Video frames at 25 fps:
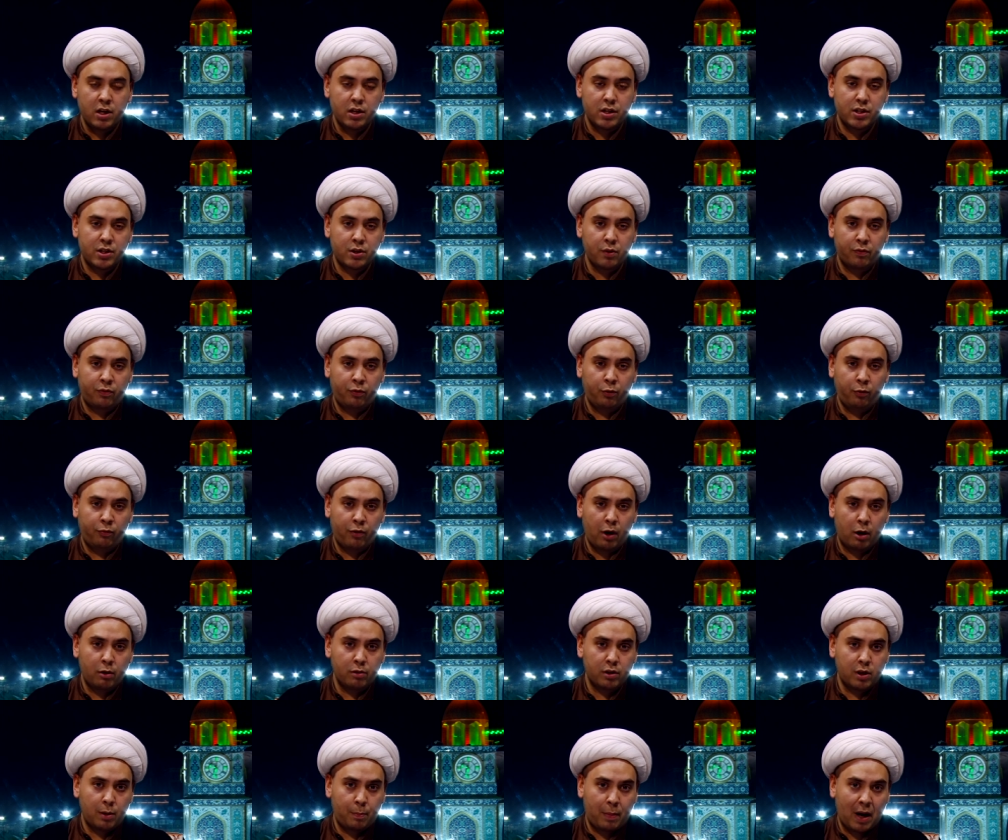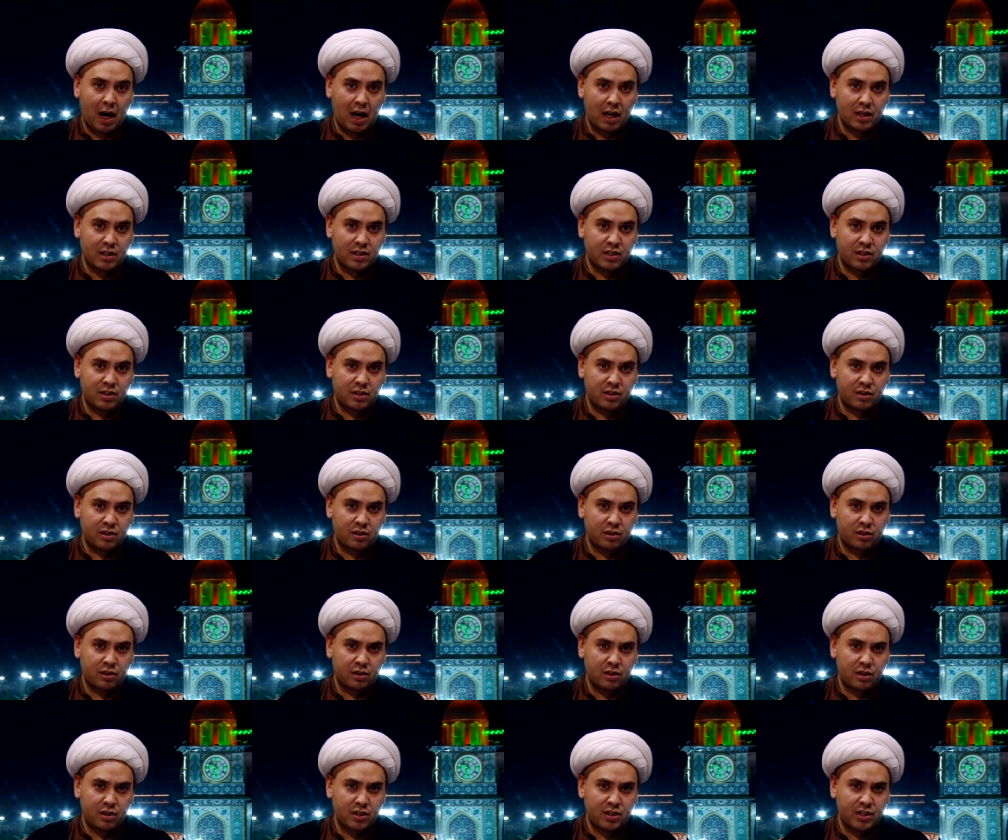So, throughout the
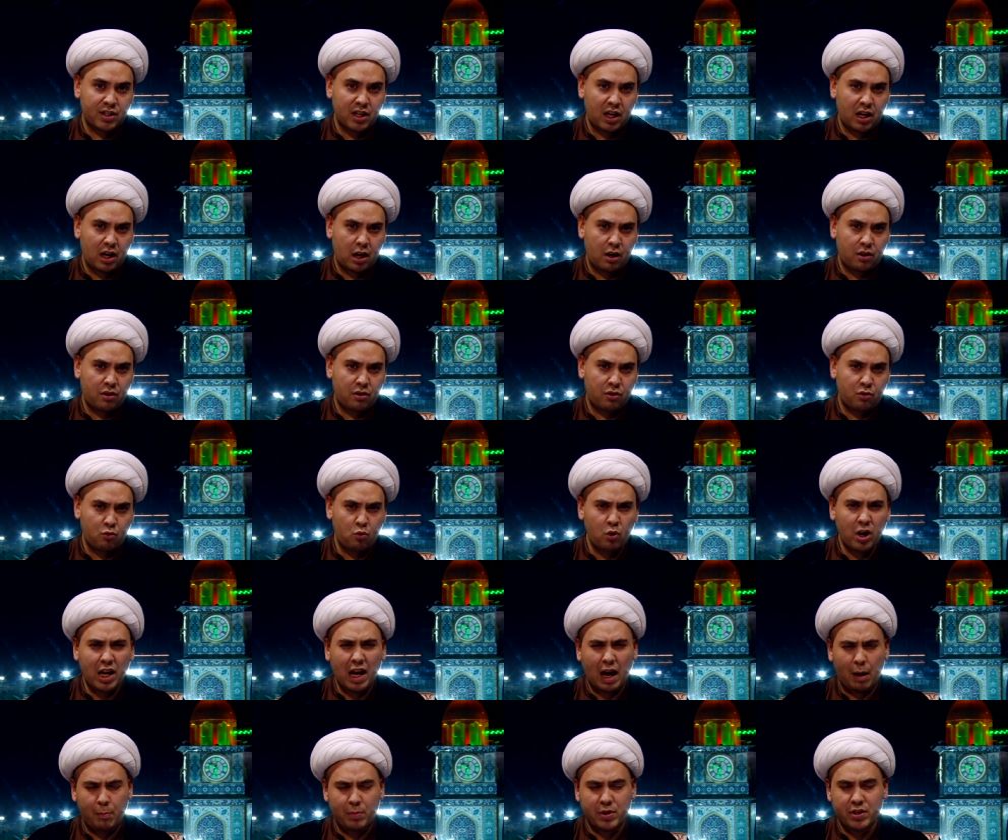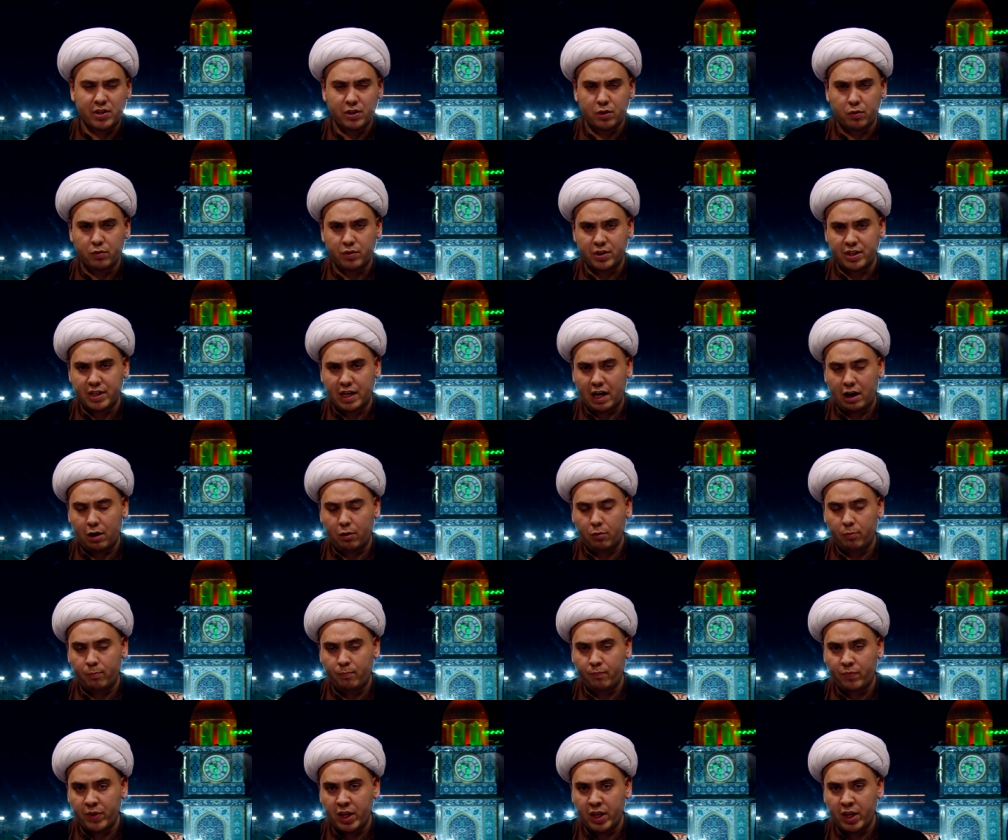past, say, three episodes now,